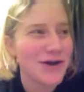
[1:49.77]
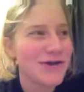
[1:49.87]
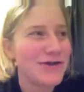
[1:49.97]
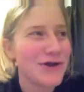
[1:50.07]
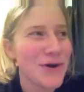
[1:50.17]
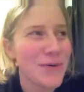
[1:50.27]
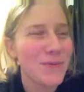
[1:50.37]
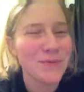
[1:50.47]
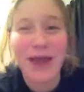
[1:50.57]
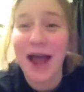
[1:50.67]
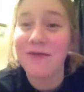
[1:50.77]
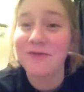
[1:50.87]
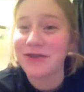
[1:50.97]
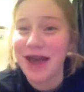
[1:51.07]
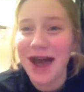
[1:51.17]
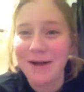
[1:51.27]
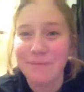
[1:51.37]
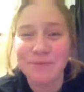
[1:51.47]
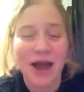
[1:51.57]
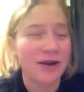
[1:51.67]
So, after that,
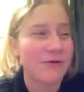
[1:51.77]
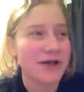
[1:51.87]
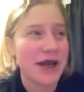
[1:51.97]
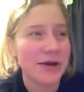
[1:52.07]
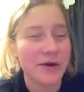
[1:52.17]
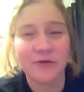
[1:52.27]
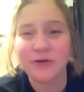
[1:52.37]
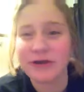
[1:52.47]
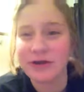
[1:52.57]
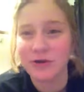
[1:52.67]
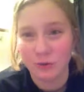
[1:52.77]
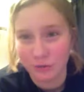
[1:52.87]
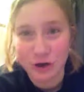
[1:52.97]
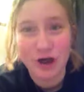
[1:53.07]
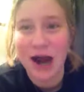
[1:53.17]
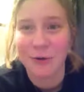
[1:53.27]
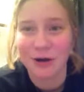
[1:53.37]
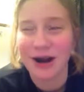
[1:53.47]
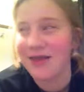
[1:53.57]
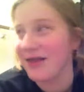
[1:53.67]
I go take a freezing cold
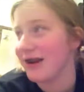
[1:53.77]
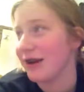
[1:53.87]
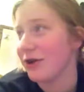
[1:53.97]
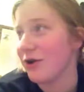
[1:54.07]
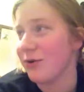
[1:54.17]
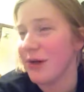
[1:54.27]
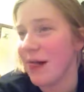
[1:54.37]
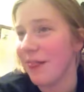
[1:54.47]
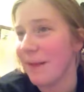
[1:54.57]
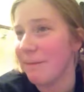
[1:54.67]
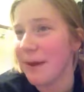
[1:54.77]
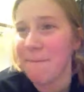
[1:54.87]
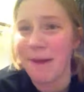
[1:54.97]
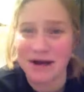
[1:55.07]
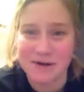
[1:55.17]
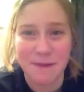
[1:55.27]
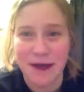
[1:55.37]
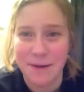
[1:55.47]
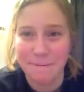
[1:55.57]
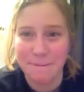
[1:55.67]
shower, and then I go limp back to
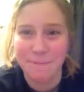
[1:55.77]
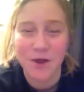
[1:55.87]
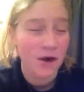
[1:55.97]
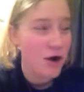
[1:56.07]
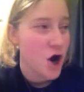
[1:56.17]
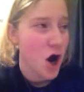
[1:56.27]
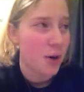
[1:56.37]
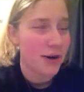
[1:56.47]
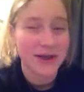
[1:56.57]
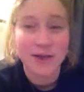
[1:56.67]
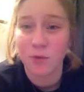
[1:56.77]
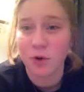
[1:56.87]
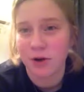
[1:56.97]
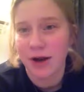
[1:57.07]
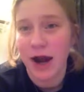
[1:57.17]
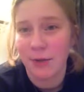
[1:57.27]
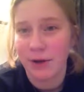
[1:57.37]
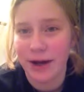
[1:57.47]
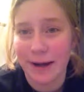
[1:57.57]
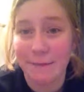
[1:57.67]
bed. Alright, this morning I
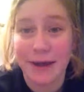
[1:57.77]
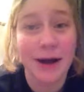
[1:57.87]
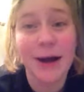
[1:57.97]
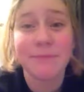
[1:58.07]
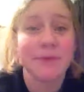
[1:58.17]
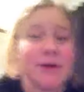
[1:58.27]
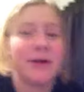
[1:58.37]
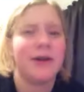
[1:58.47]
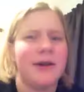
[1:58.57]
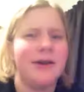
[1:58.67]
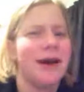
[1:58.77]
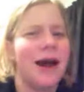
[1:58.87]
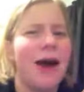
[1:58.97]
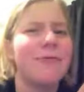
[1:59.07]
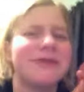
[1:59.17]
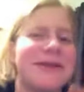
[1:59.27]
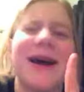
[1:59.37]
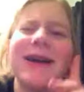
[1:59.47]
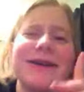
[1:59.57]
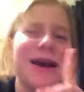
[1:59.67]
wake up, and I was
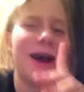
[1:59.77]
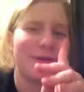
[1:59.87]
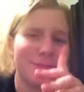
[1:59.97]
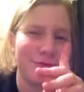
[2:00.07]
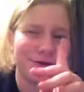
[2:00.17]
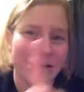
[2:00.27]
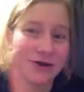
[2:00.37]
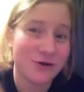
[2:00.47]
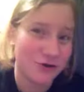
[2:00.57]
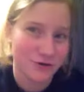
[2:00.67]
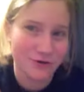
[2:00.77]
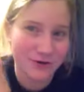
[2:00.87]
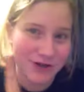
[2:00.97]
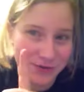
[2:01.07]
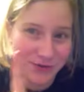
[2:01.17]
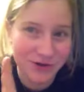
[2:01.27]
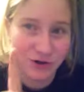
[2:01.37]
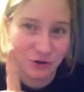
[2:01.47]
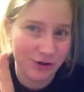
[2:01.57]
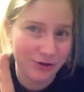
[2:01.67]
99% sure this was a
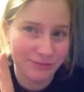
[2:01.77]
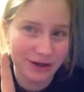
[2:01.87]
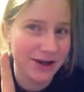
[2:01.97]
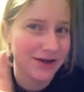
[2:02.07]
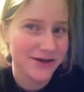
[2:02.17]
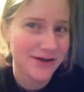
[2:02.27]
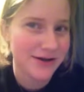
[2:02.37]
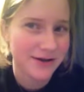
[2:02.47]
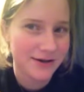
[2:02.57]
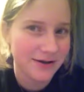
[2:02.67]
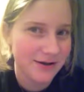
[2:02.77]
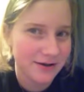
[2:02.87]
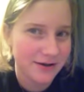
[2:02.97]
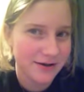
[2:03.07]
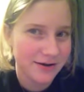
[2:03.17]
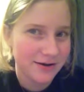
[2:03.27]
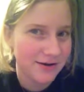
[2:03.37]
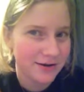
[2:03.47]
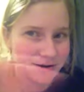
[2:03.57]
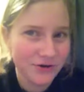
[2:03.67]
dream, because
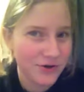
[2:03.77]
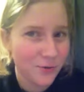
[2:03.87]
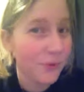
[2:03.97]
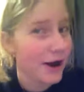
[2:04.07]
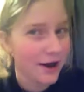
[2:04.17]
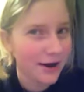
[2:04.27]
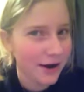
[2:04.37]
there's no way